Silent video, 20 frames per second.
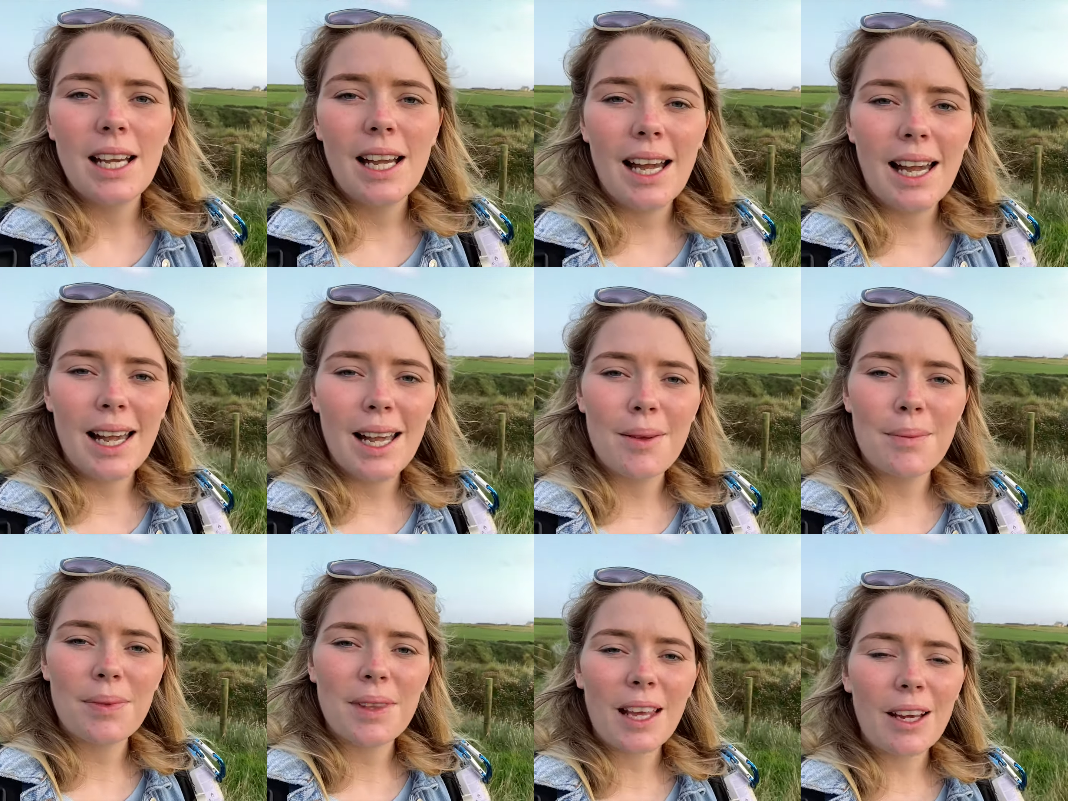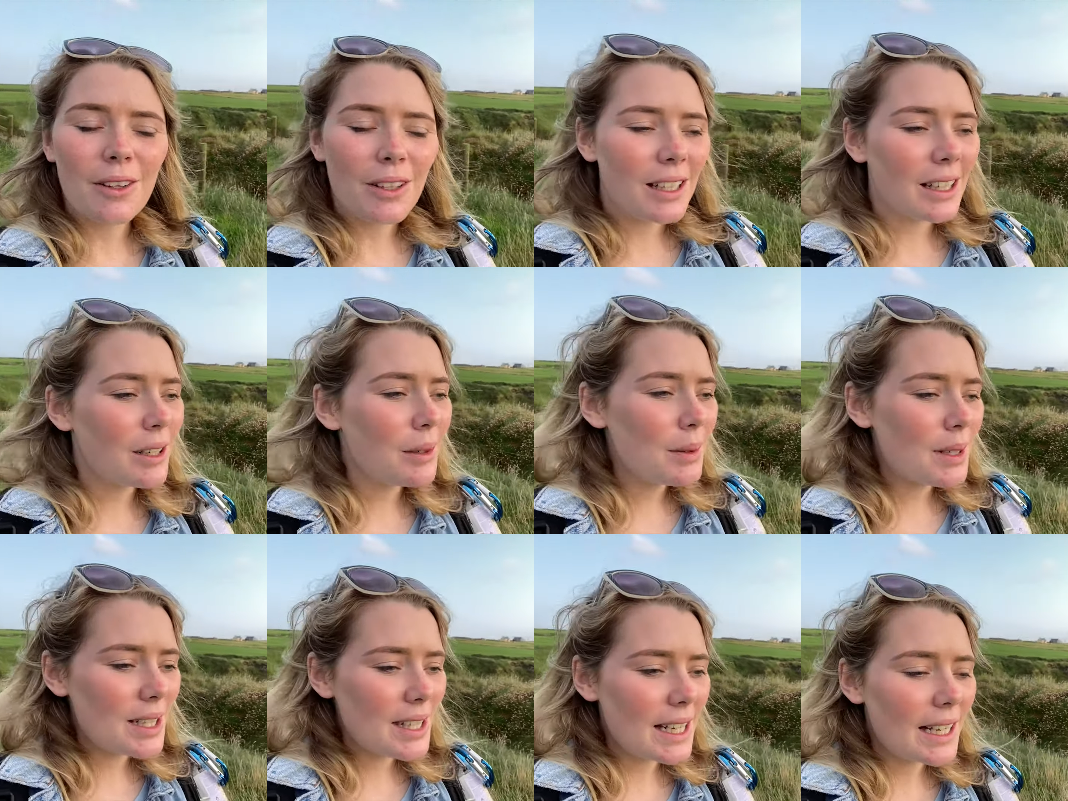And um, the only thing I
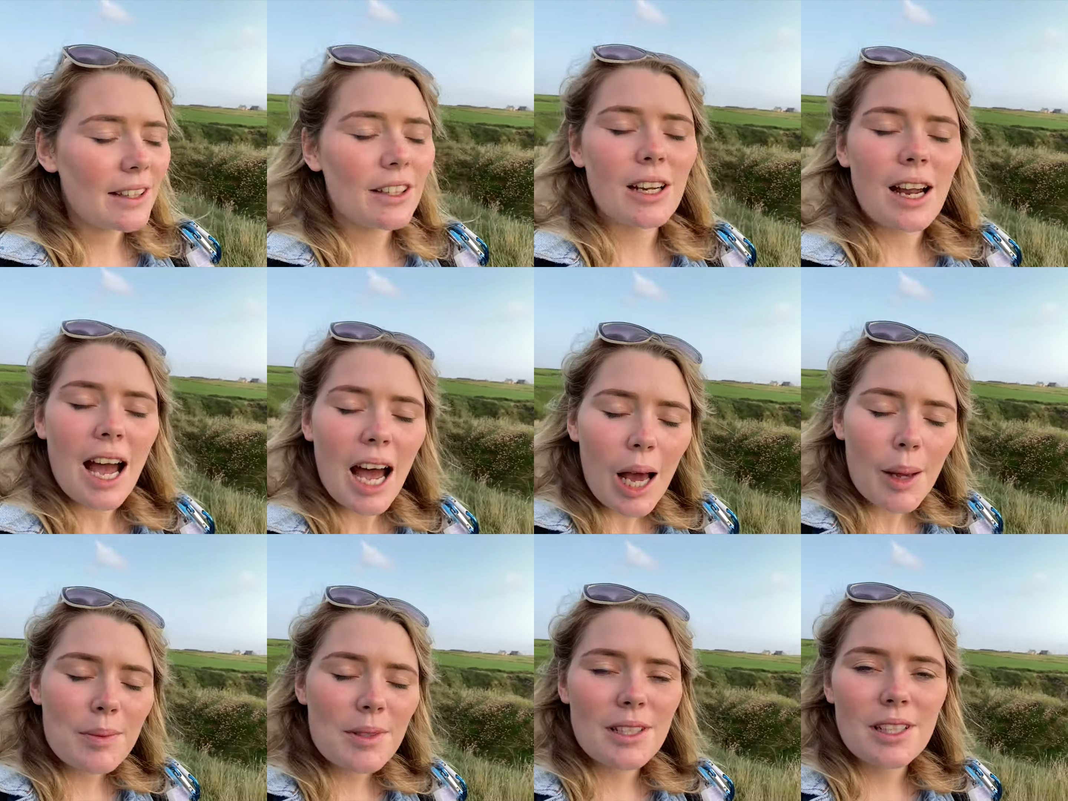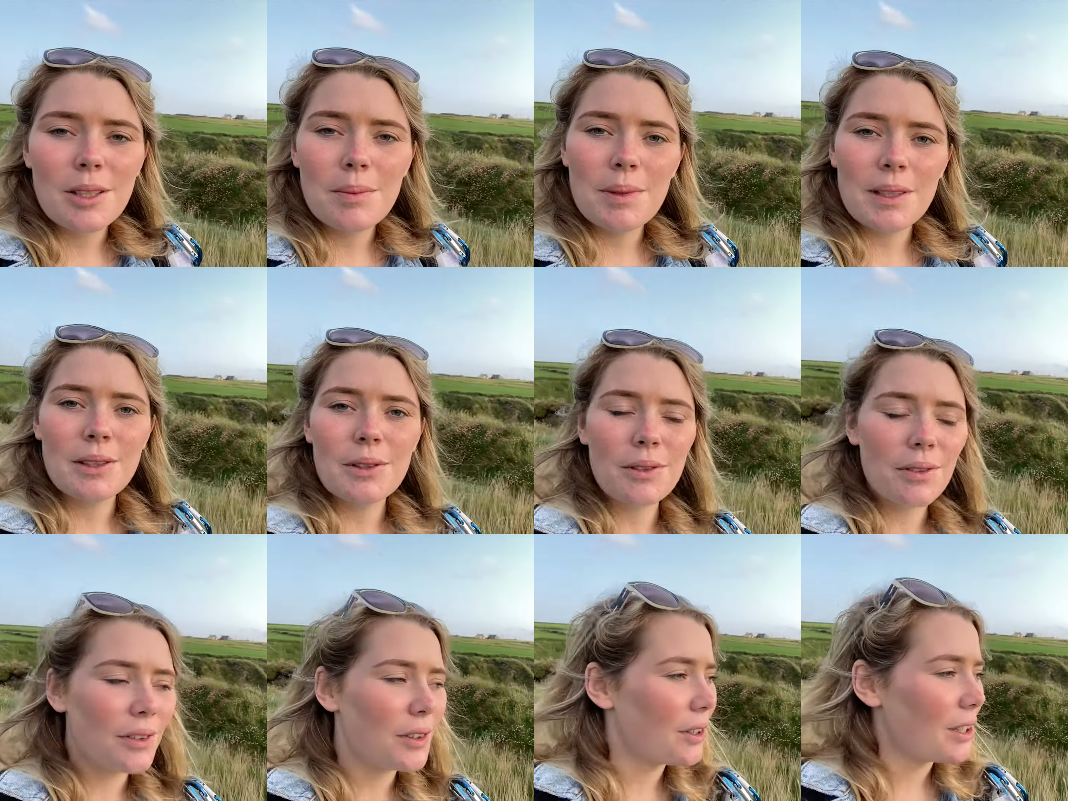will say, they're absolutely
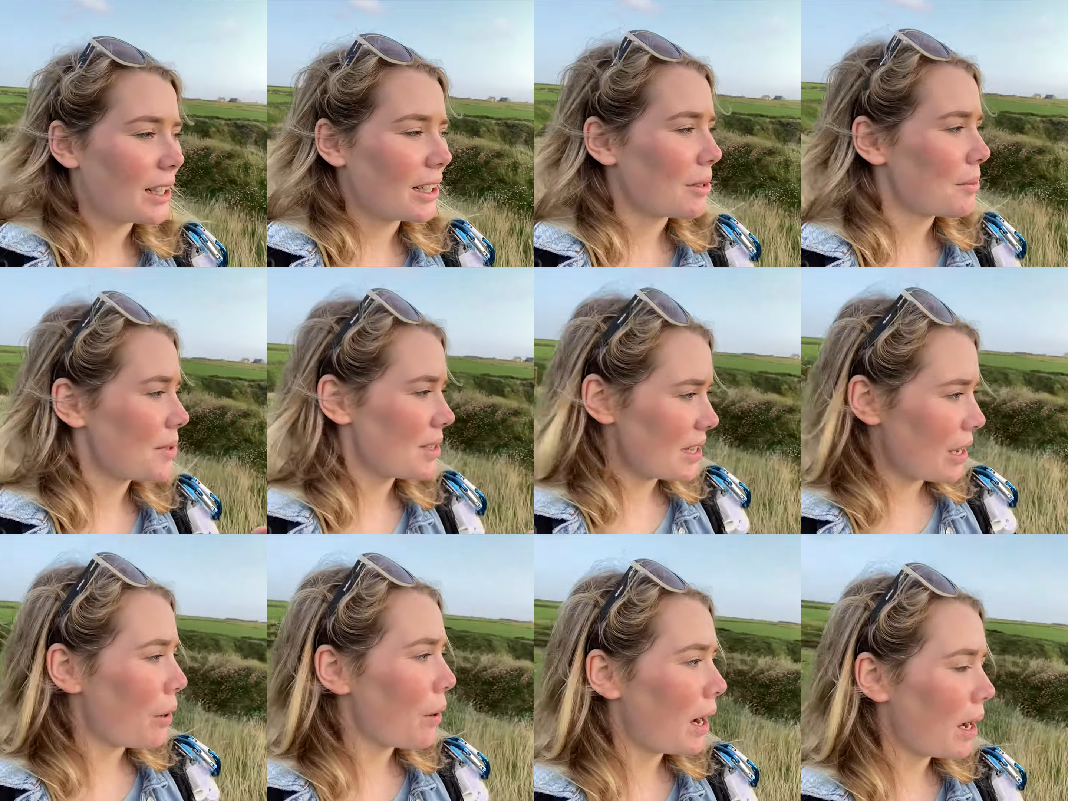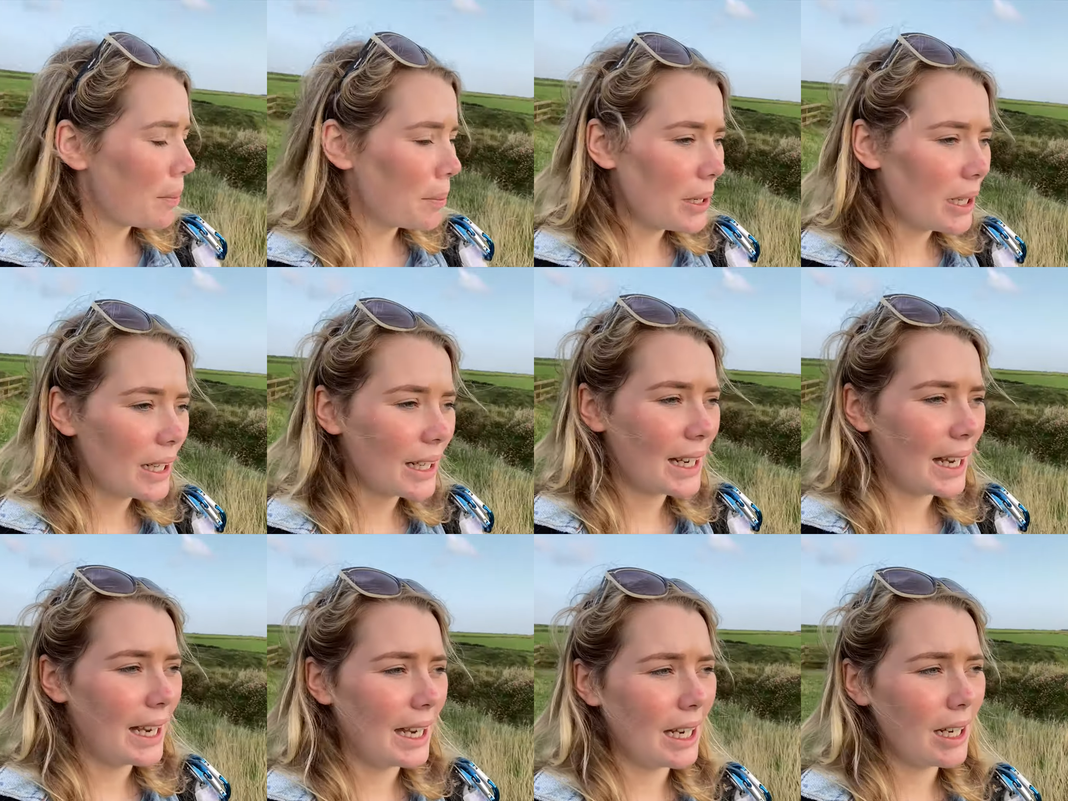beautiful and I'm so happy I
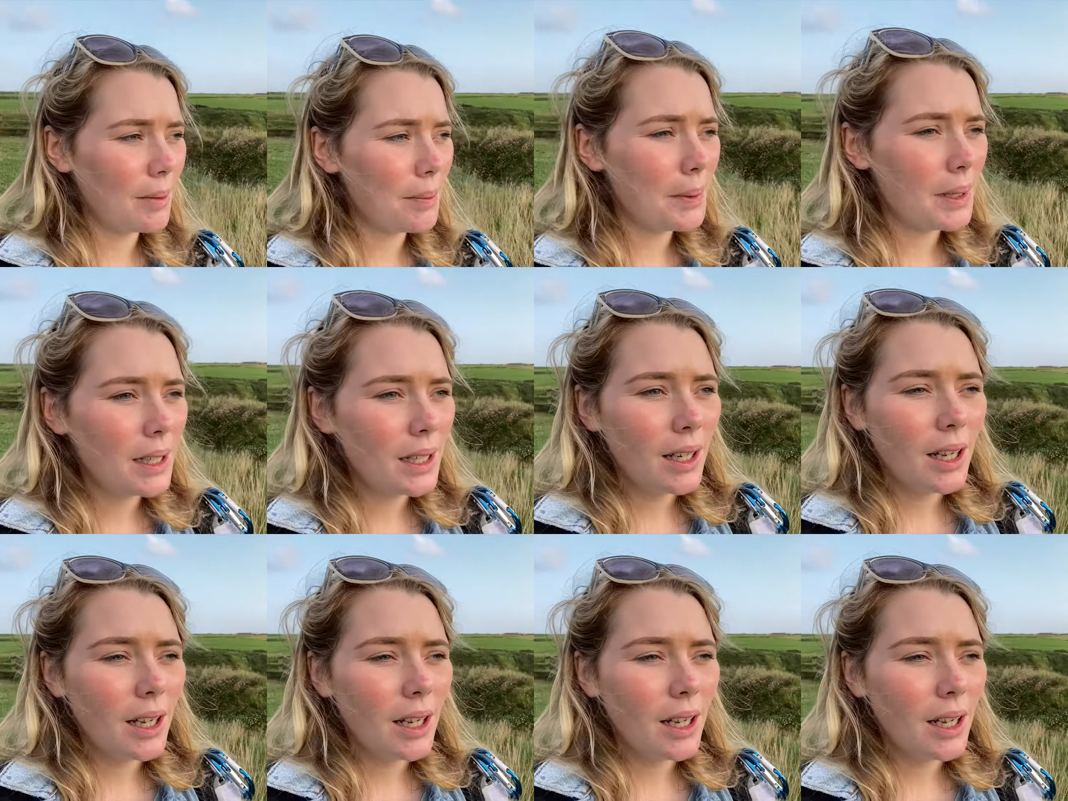came.